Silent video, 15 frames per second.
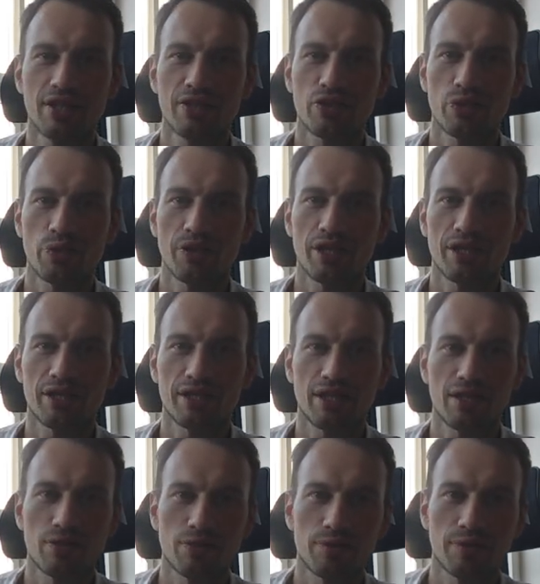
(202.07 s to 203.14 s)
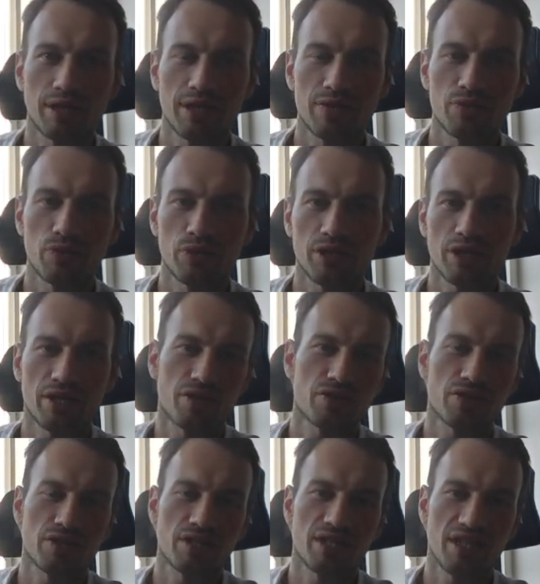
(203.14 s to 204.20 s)
so we can take a look at what
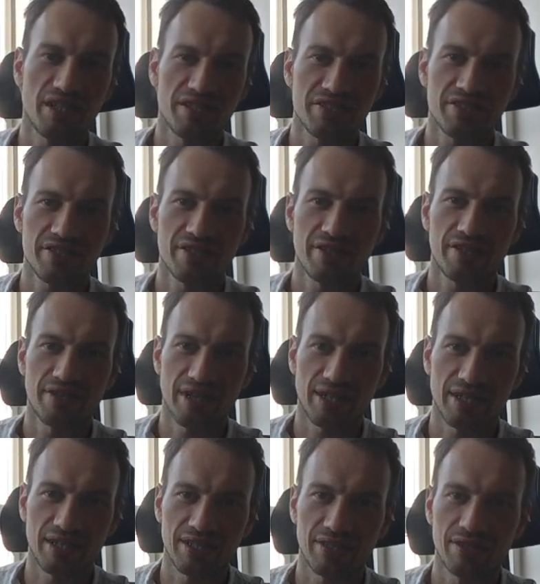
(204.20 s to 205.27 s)
actually is running.